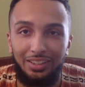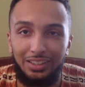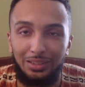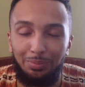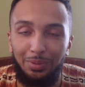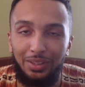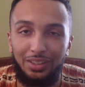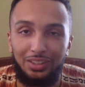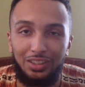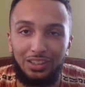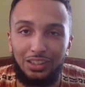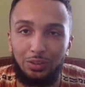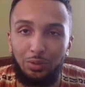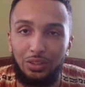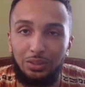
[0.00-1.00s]
Smith
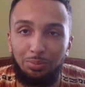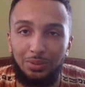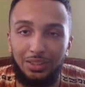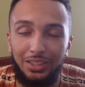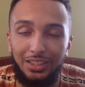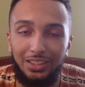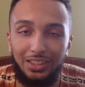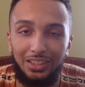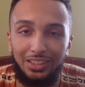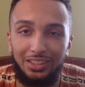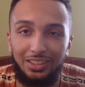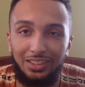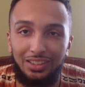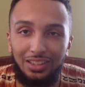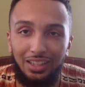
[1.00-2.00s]
just switched
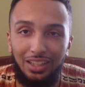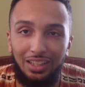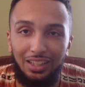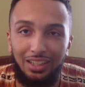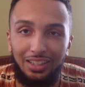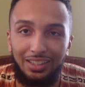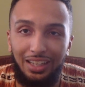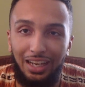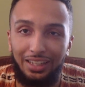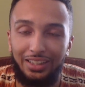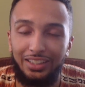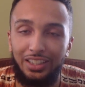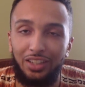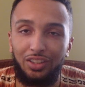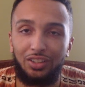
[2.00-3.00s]
positions, got
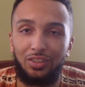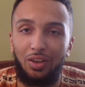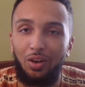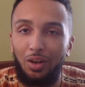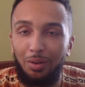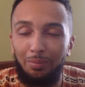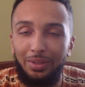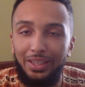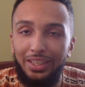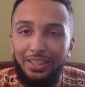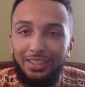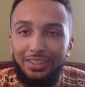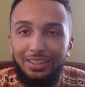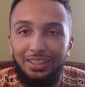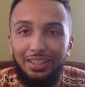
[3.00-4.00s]
the other arm
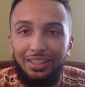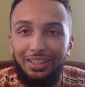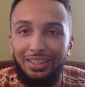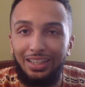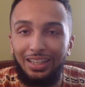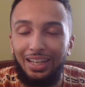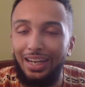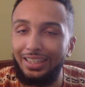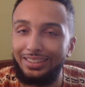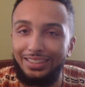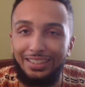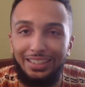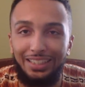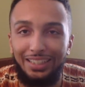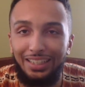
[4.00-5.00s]
in, locked
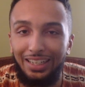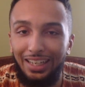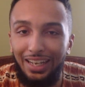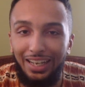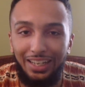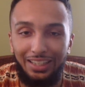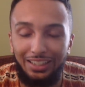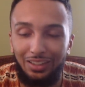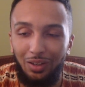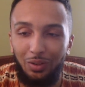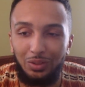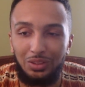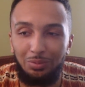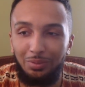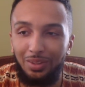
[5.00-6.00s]
it in, and
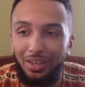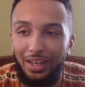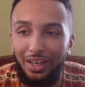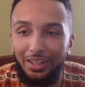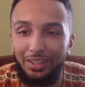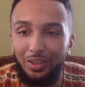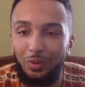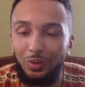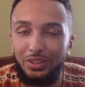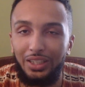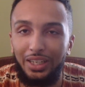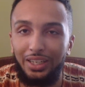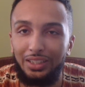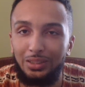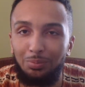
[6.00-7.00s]
Oezdemir had no
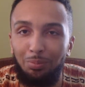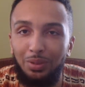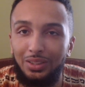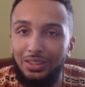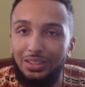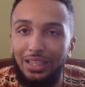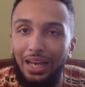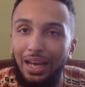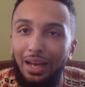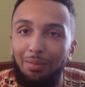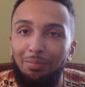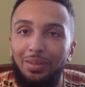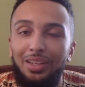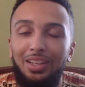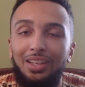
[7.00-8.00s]
chance but to
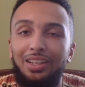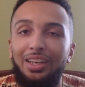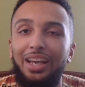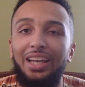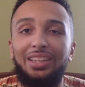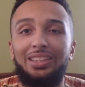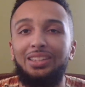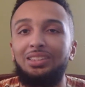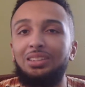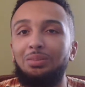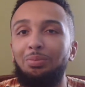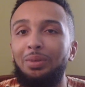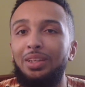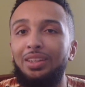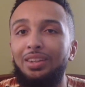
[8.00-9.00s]
tap. Anthony
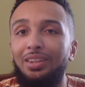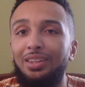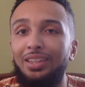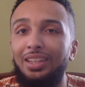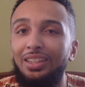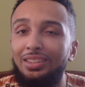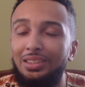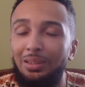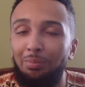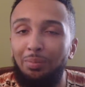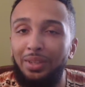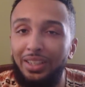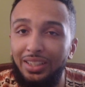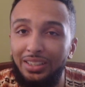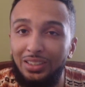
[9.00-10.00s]
Smith gets the
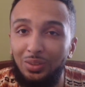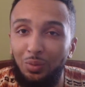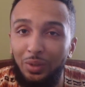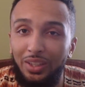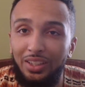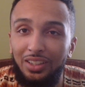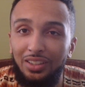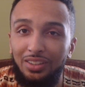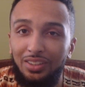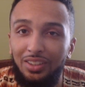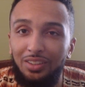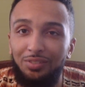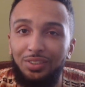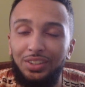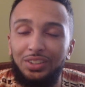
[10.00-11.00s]
biggest win
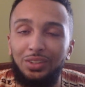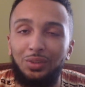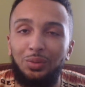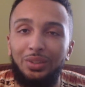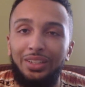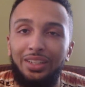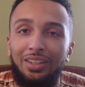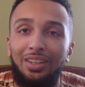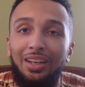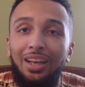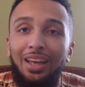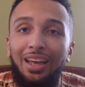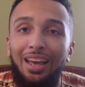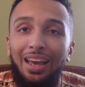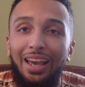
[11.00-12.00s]
of his career,
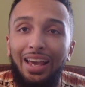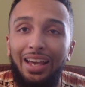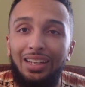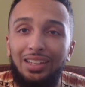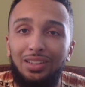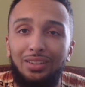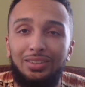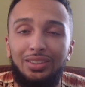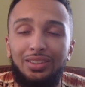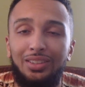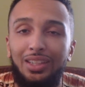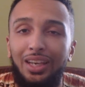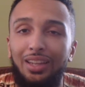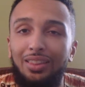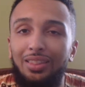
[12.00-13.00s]
and it looks
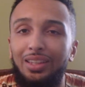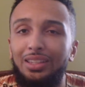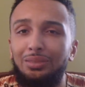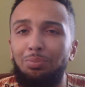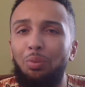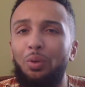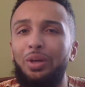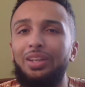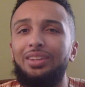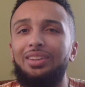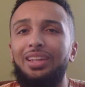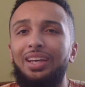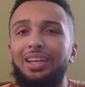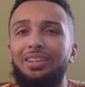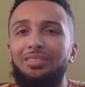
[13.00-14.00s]
at this point
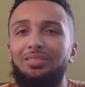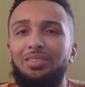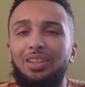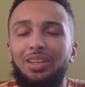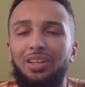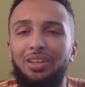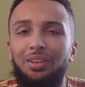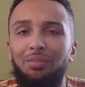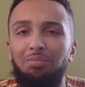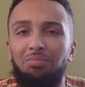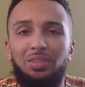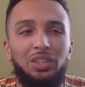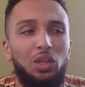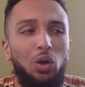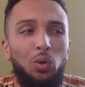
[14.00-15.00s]
that
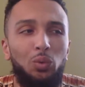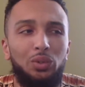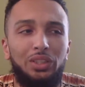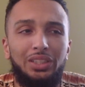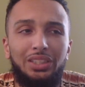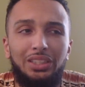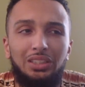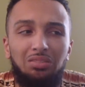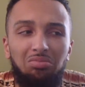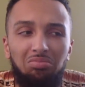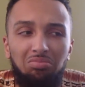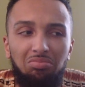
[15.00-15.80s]
the only